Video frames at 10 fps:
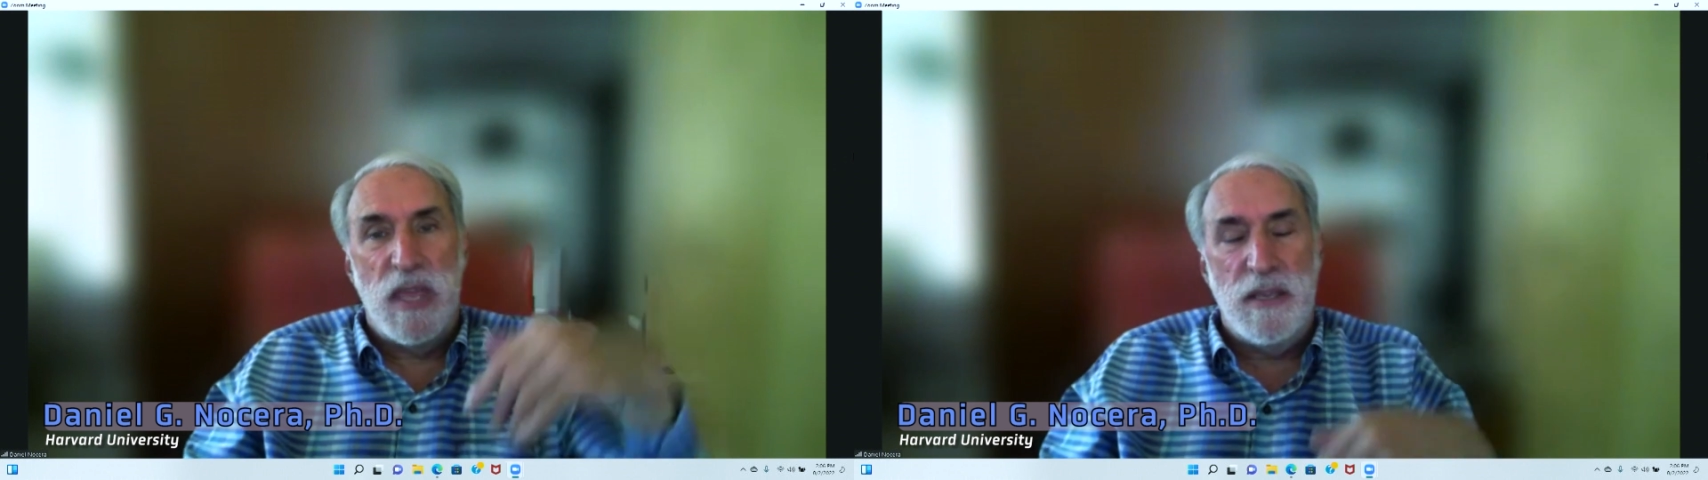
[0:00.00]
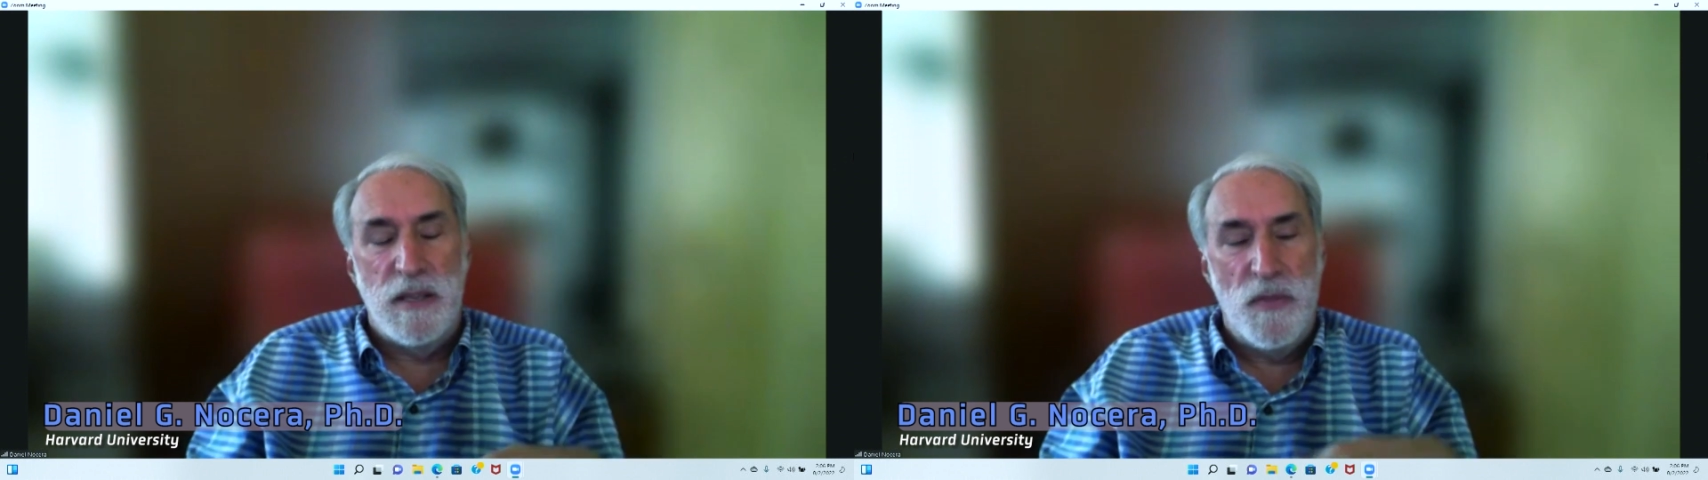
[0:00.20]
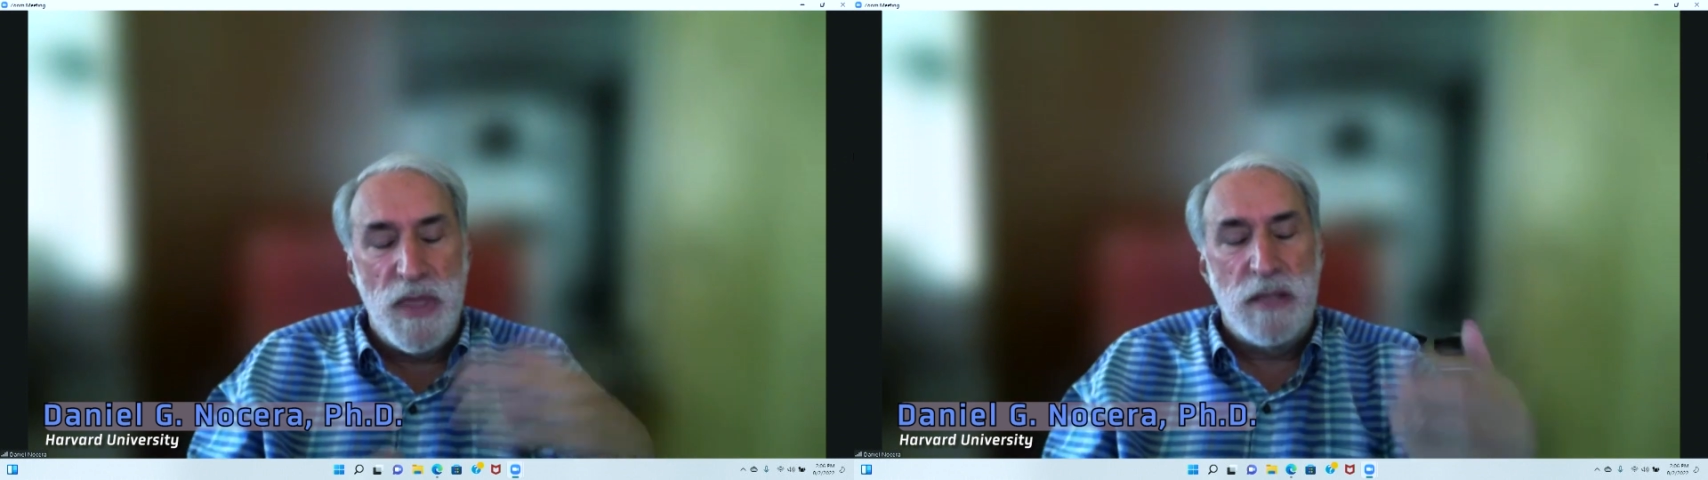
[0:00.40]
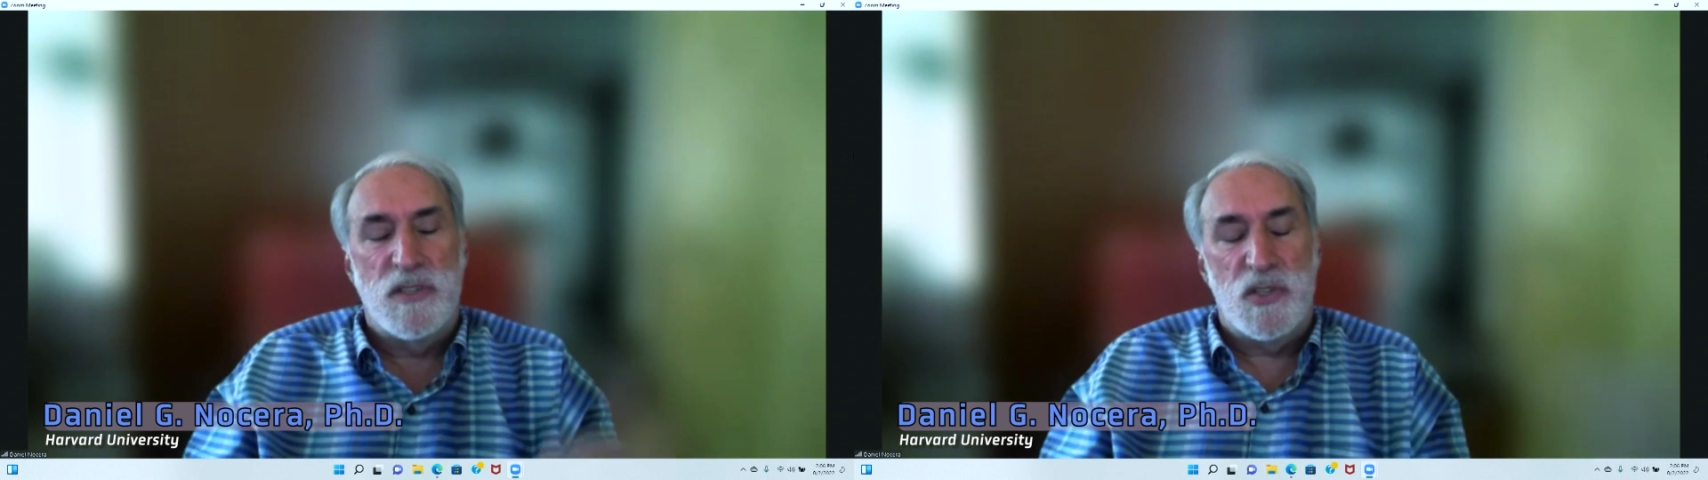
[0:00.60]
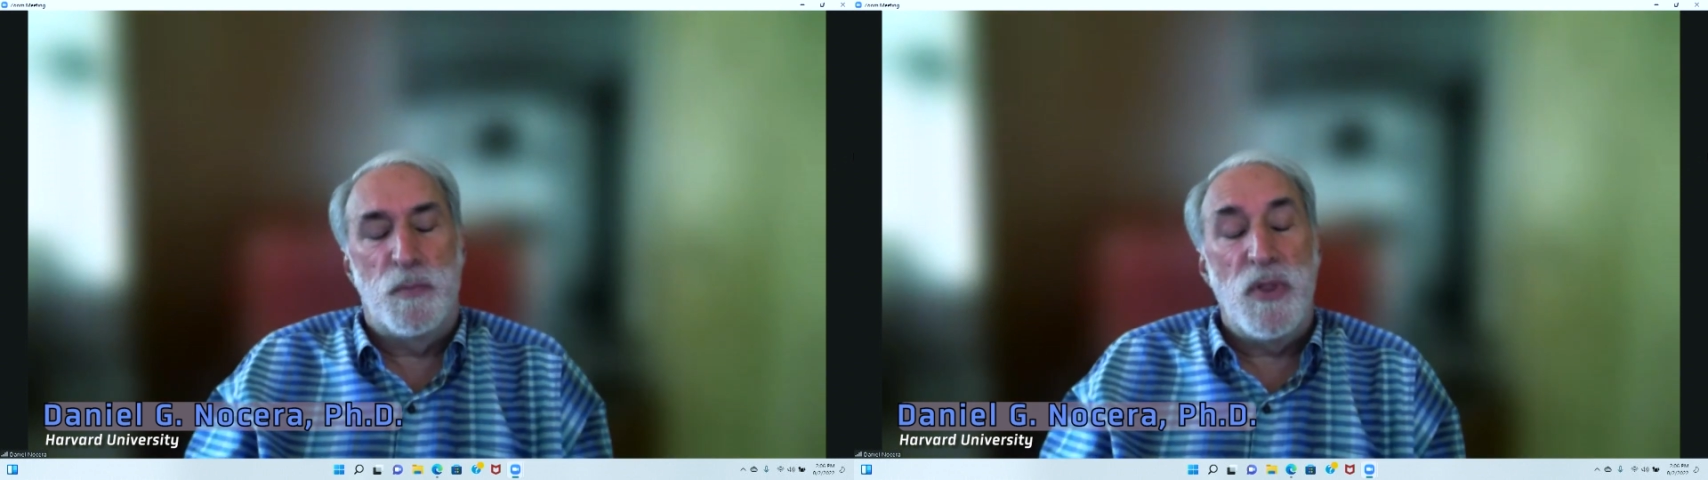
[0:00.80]
they can then
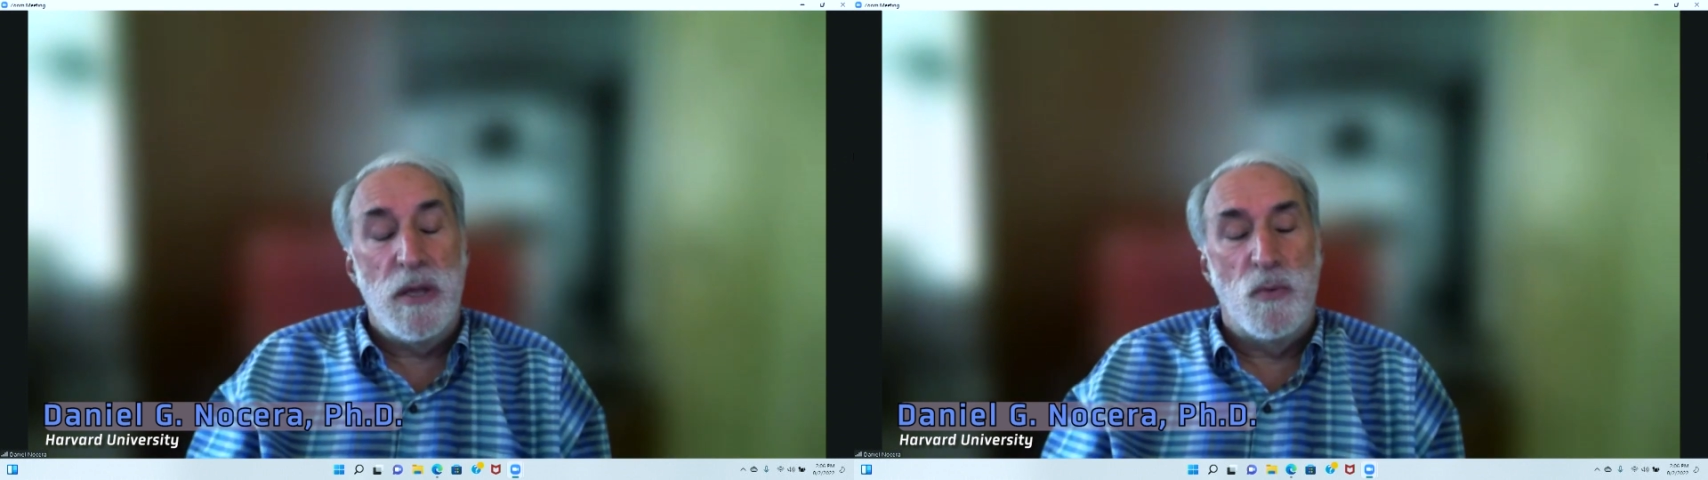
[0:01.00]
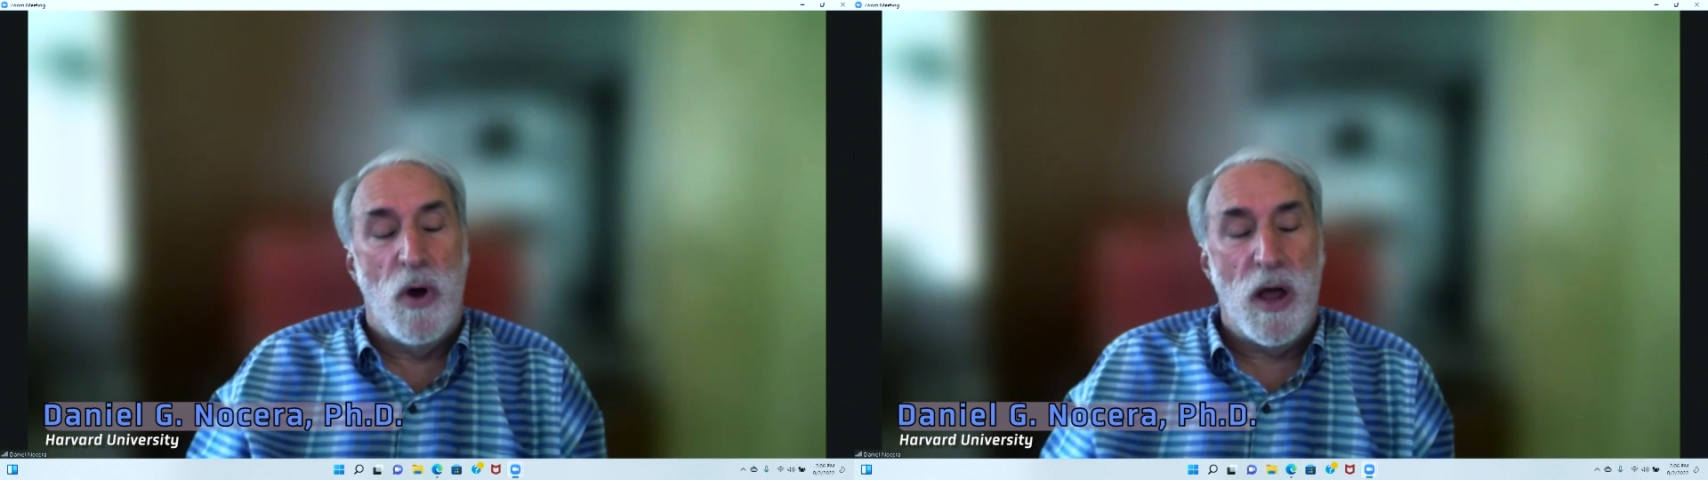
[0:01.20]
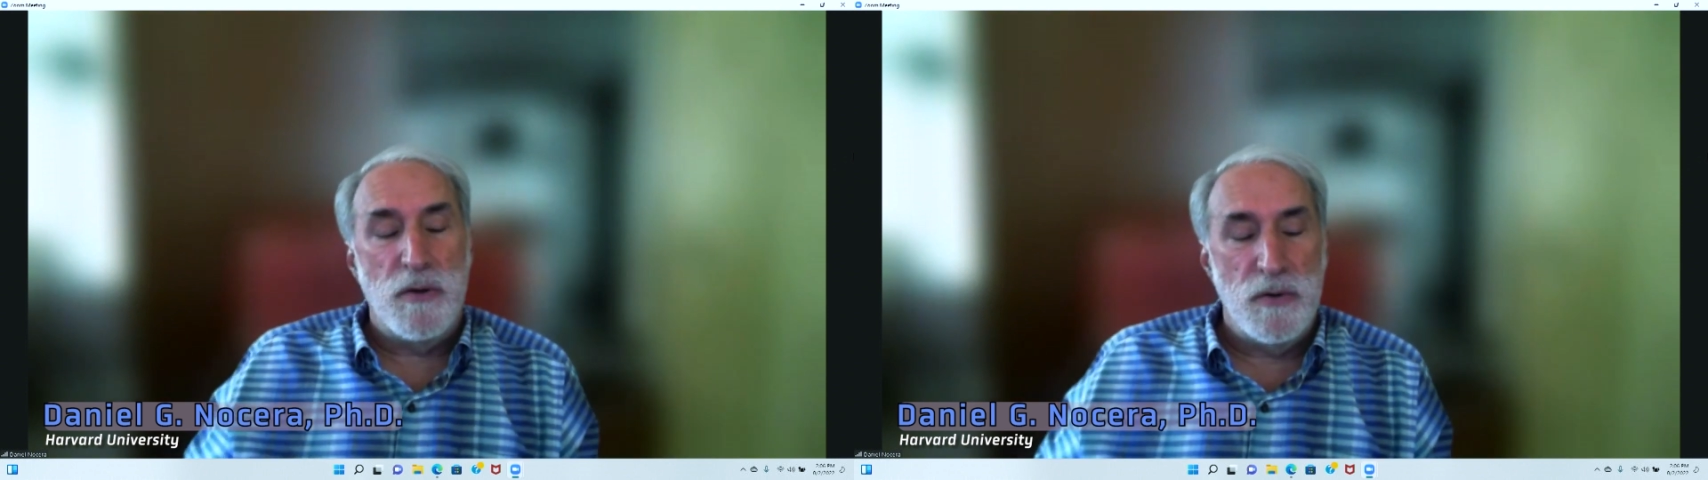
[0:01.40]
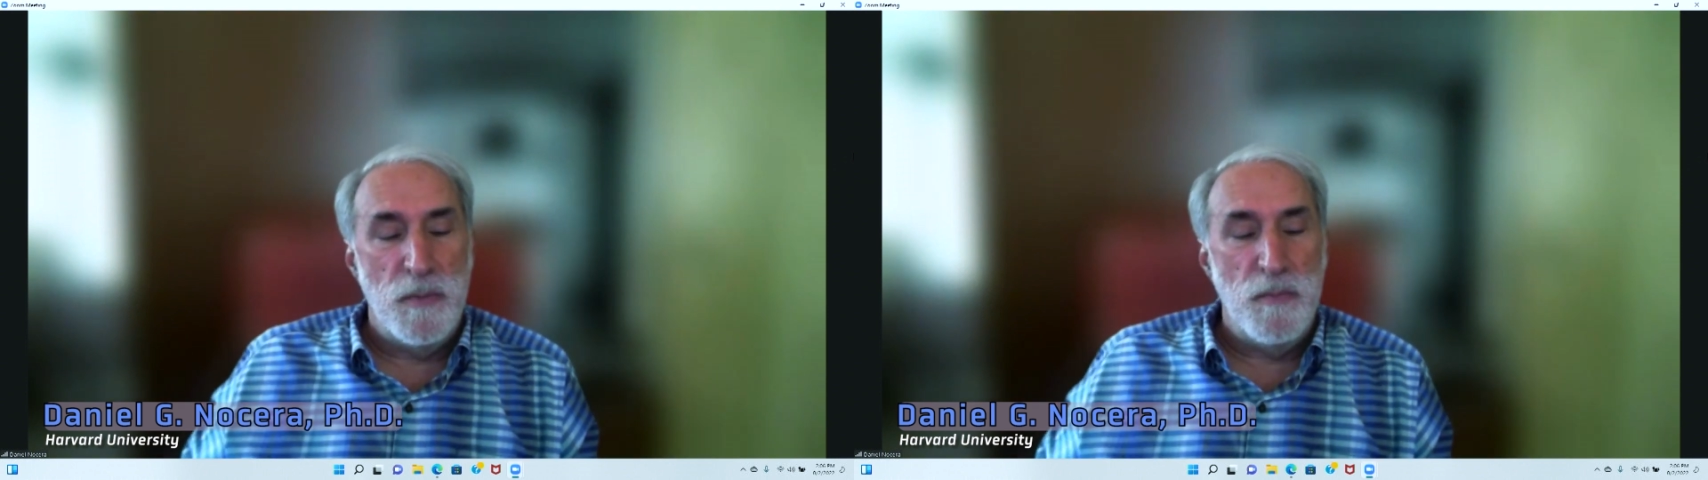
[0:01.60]
split water